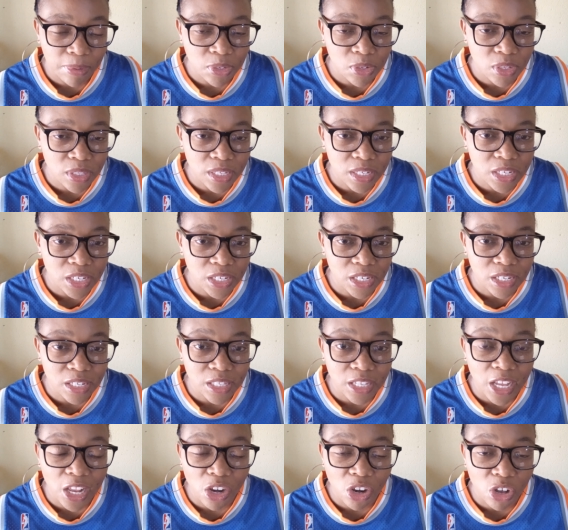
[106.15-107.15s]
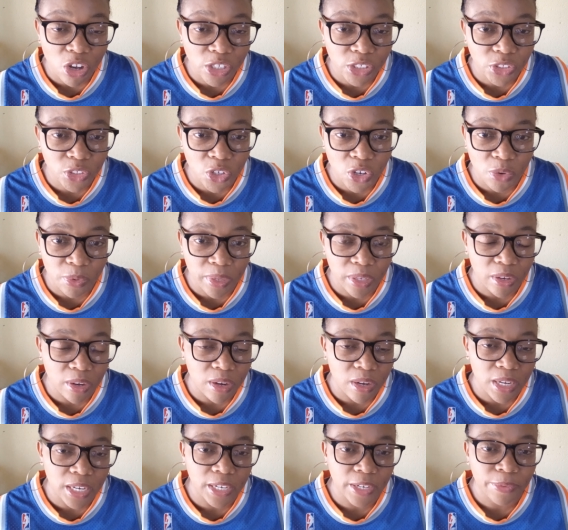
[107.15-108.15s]
So there's just a lot going
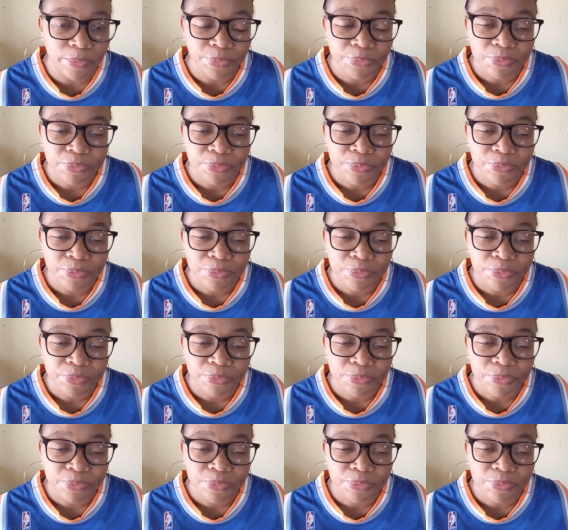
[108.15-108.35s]
on.